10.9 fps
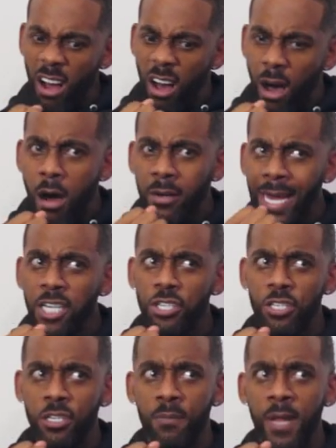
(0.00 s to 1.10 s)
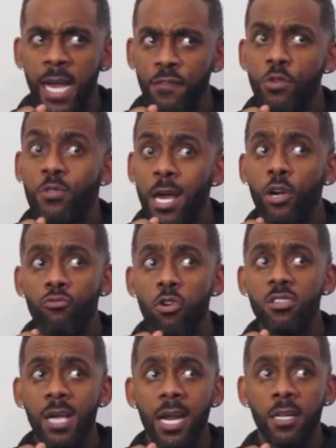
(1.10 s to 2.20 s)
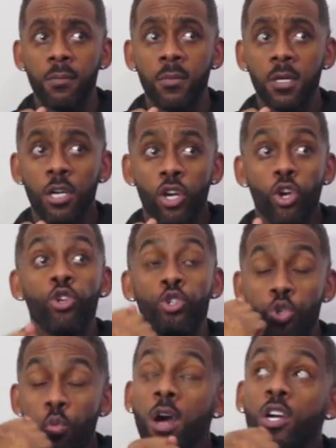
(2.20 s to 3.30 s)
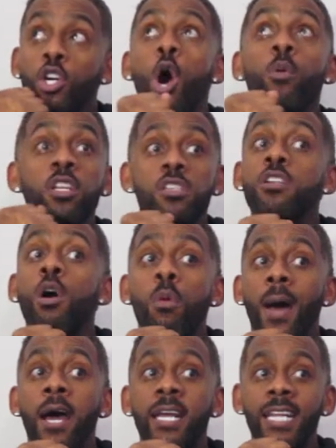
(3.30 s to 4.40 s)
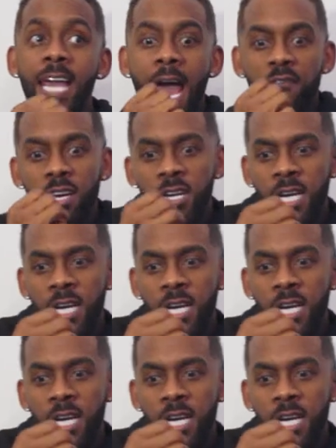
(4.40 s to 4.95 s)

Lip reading: a hard edge to them that if you get on the wrong side of them, you are going to know about it. They have a...